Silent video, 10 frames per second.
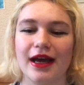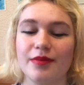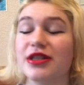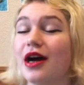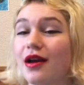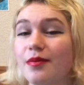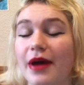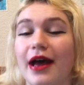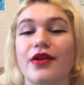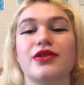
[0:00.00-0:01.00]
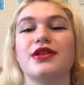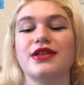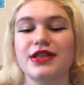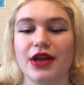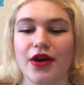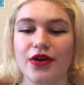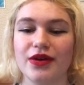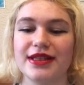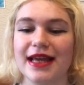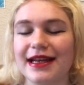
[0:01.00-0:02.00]
time bound. So
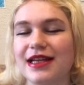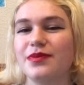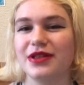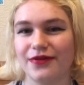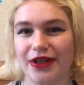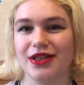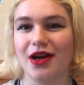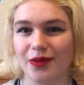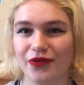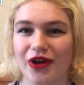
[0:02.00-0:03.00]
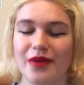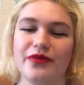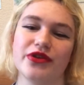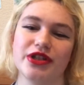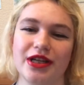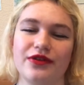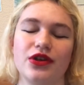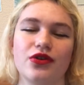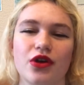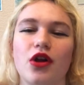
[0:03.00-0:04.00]
set a specific time frame for achieving
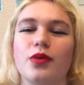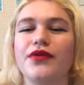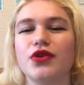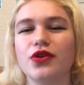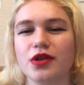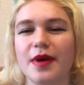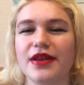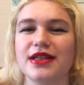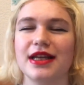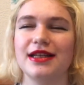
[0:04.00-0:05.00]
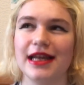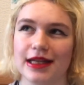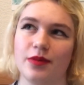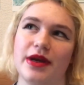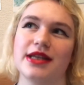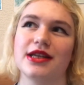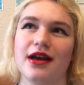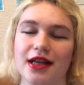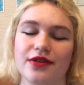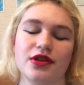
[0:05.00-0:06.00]
your goal. We've talked about this a little bit
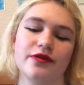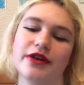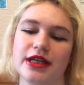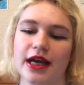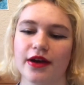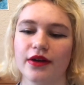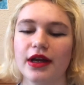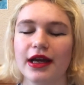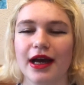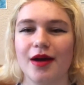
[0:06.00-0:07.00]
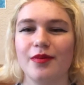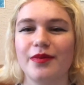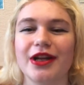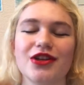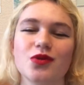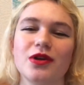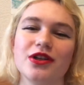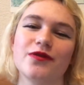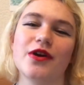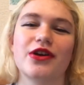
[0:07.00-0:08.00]
earlier in the video, but I just wanted
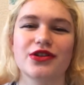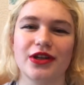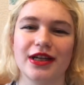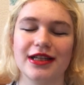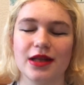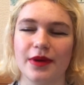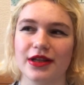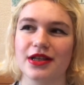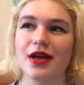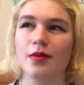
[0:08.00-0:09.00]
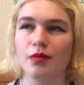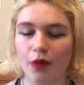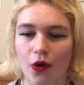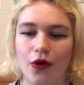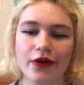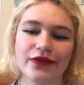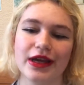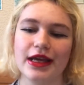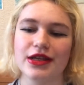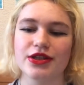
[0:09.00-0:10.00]
to focus on it a little bit more.
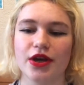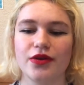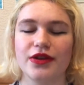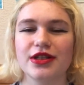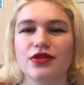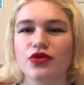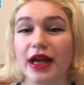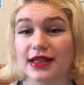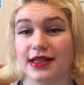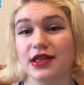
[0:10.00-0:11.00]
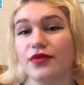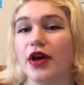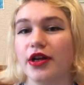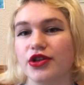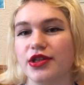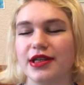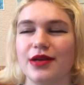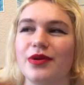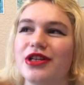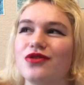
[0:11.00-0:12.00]
So this creates a sense of urgency,
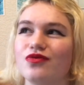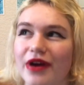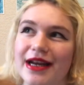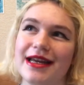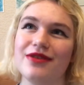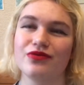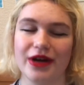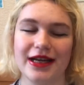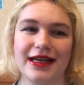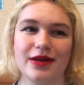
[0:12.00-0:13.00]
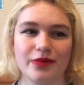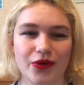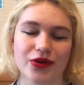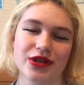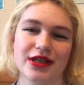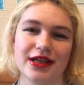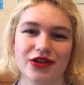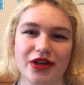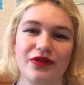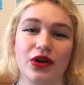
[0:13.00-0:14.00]
which is really, really important in
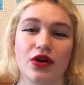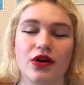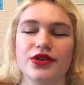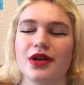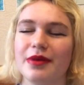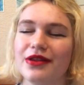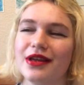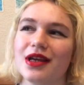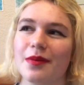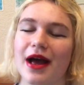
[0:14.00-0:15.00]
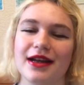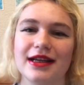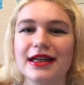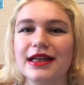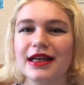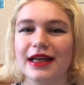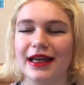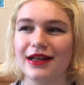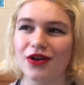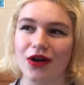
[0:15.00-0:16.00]
achieving your goals. I mean, think about it.
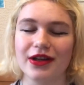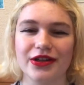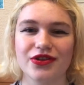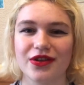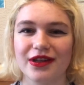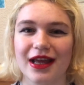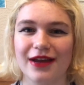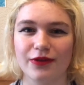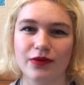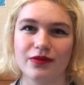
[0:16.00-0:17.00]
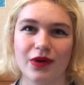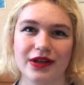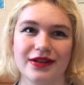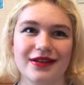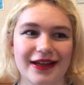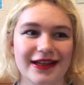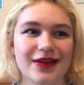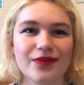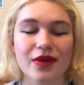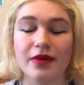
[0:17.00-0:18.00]
In college, the thing that everyone,
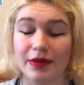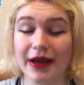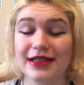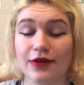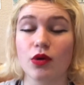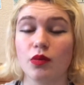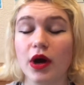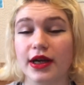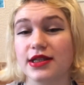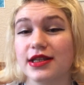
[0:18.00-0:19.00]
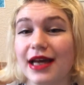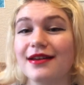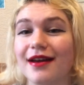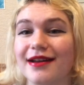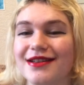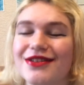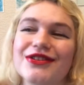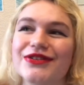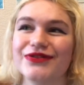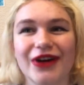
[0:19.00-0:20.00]
it makes everyone work is the deadlines.
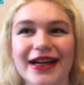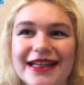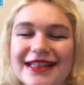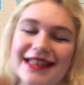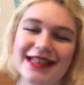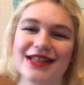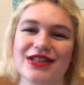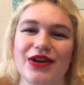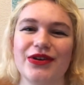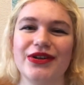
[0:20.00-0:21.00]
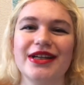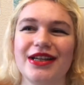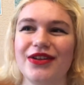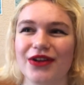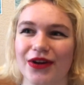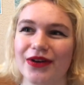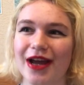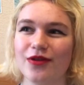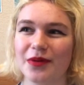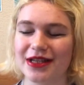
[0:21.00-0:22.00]
Right? So, you know,
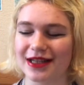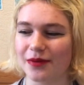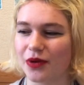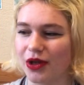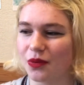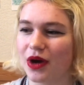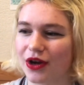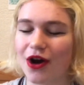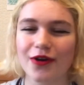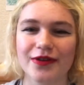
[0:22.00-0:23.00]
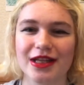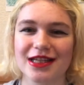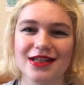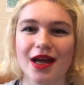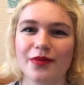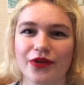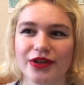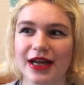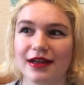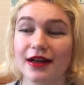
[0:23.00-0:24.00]
everybody's putting work off, and then it's the night before the
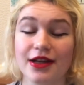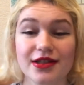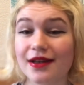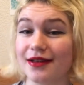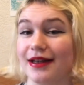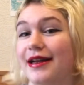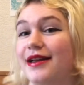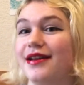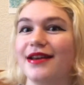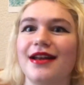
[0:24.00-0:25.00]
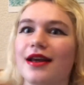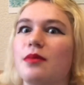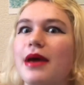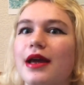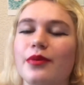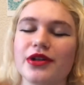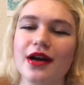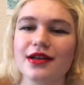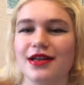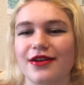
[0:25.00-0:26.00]
deadline, and suddenly they're mega
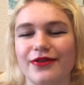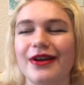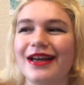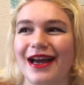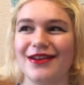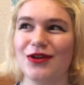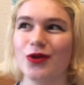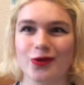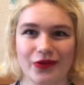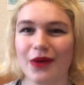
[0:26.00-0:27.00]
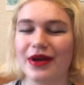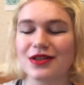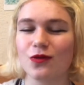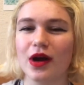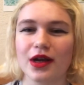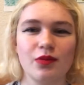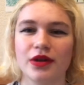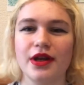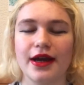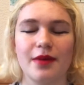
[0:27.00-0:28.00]
productive. And they do 3 weeks of work in one
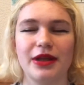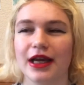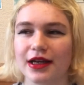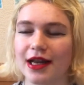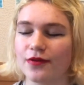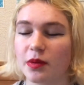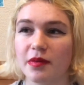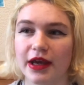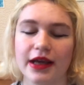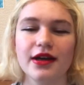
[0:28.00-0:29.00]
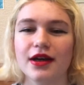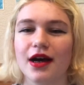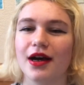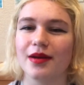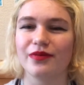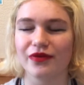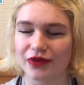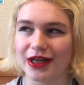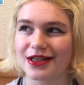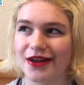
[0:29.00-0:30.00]
night. I mean, that could never be me. I'm
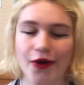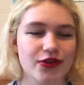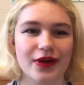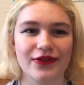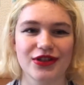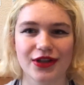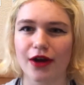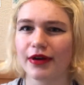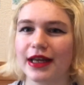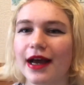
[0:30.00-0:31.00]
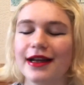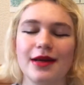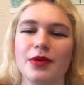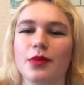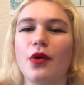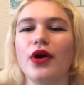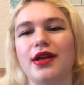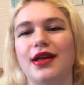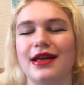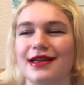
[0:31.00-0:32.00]
really slow, so I have to start really early. But the
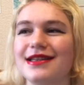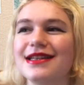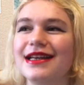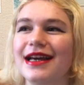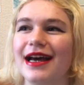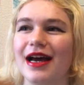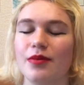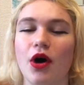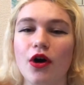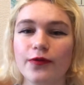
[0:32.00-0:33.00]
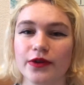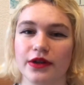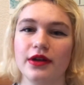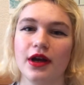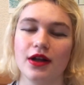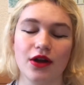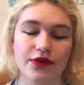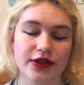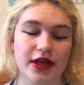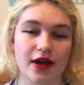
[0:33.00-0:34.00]
point is, often, a lot of
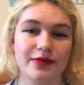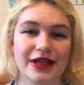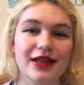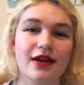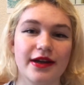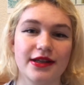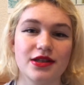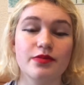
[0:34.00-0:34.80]
the time, deadlines